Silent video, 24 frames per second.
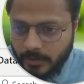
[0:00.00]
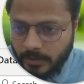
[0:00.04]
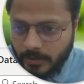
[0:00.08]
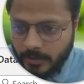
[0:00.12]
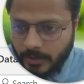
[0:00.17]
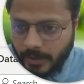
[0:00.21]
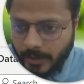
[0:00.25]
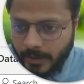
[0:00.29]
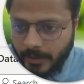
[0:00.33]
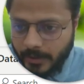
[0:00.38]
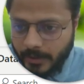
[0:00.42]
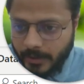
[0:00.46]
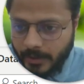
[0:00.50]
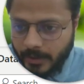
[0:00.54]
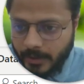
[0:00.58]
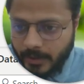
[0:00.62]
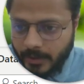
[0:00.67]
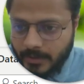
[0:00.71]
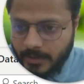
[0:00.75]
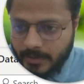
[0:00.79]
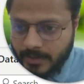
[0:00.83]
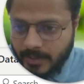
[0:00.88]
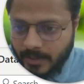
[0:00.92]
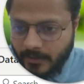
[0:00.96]

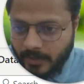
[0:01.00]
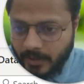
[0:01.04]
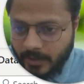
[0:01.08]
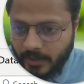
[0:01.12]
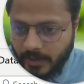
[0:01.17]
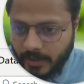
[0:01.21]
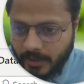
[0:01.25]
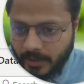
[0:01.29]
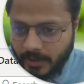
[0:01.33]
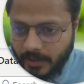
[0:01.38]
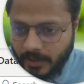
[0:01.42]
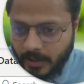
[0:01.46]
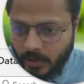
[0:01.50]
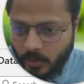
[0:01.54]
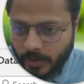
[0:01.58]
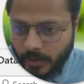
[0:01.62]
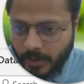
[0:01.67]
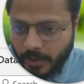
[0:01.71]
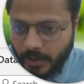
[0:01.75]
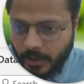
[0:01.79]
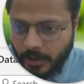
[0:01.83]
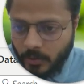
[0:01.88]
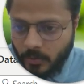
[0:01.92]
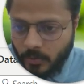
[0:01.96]
19, 17 and
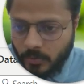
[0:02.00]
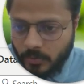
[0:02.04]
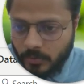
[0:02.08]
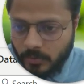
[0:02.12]
22,